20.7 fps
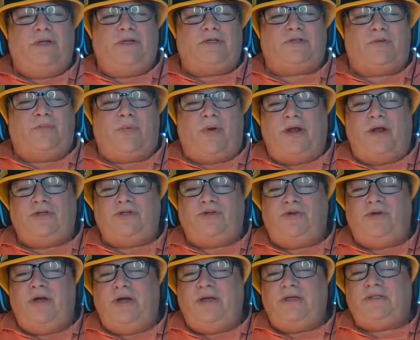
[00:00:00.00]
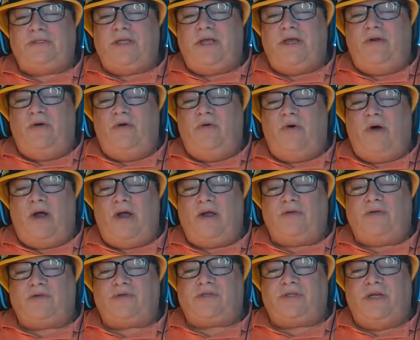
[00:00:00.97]
it surprise you guys that
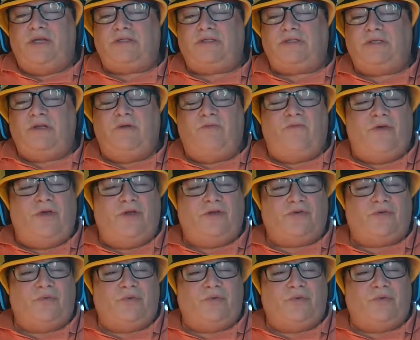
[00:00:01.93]
Ohio State's defense